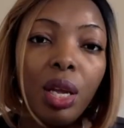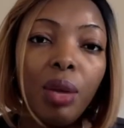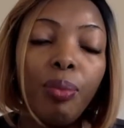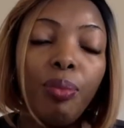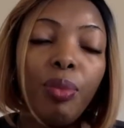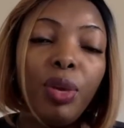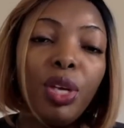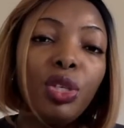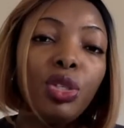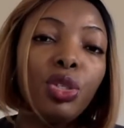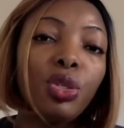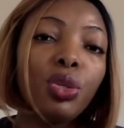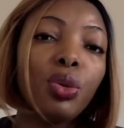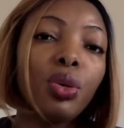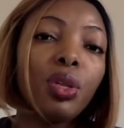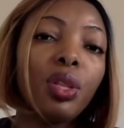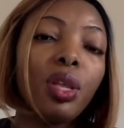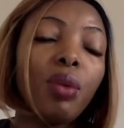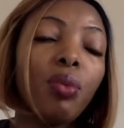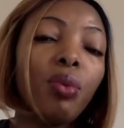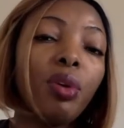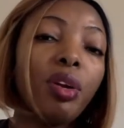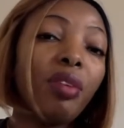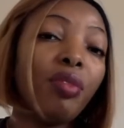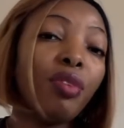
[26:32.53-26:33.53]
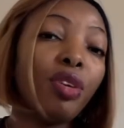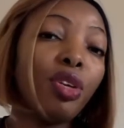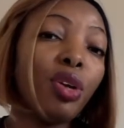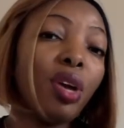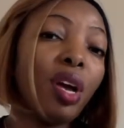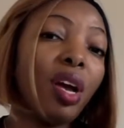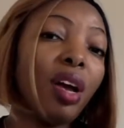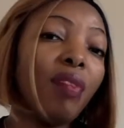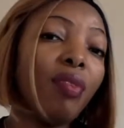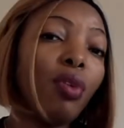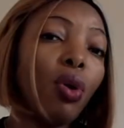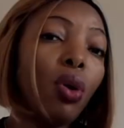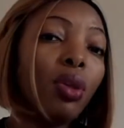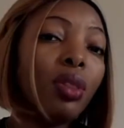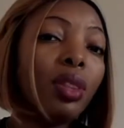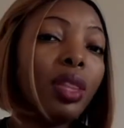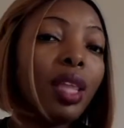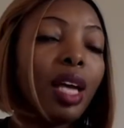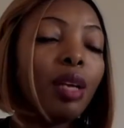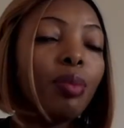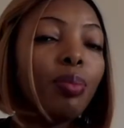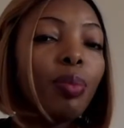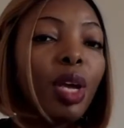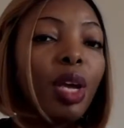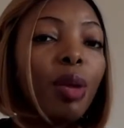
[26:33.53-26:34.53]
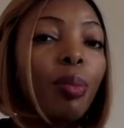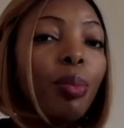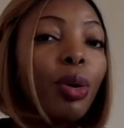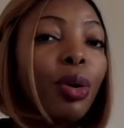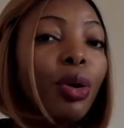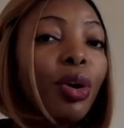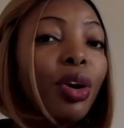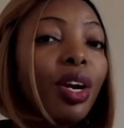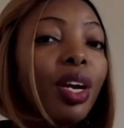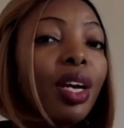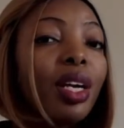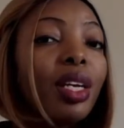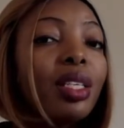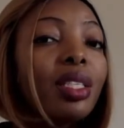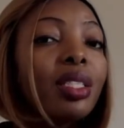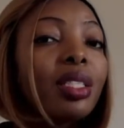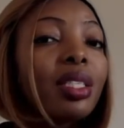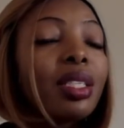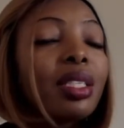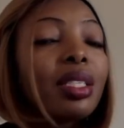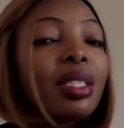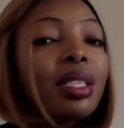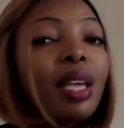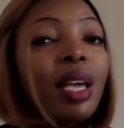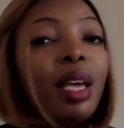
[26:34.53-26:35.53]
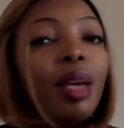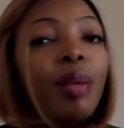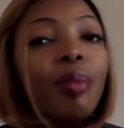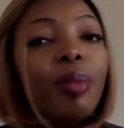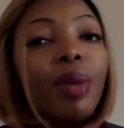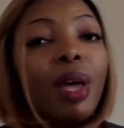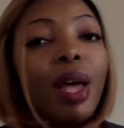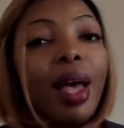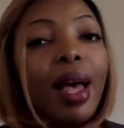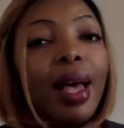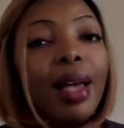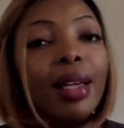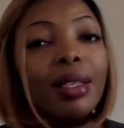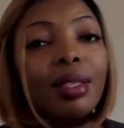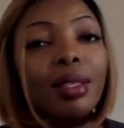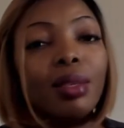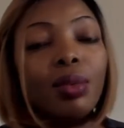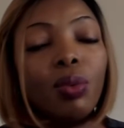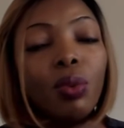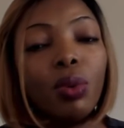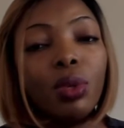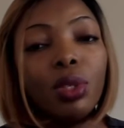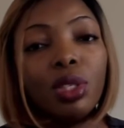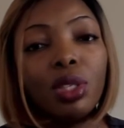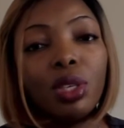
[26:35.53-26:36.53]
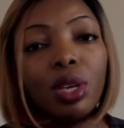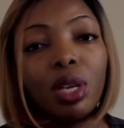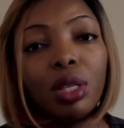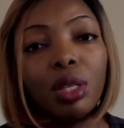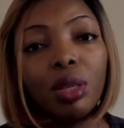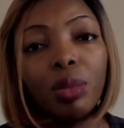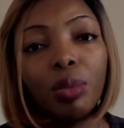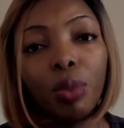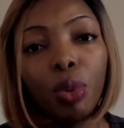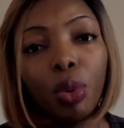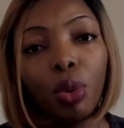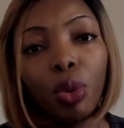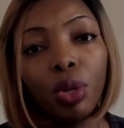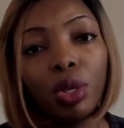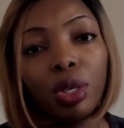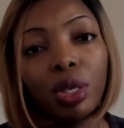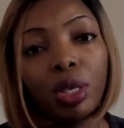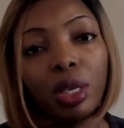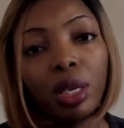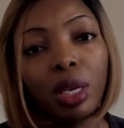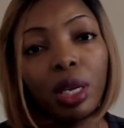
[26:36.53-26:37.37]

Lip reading: make sure that whatever you have on that paper is the same as what's on the board,